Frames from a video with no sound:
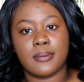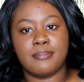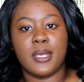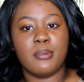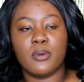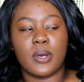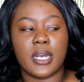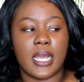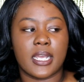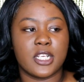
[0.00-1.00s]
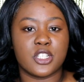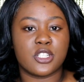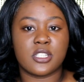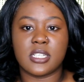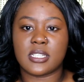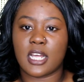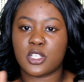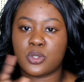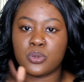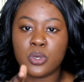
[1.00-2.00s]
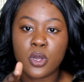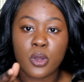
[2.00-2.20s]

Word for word: maybe one day I can just decide to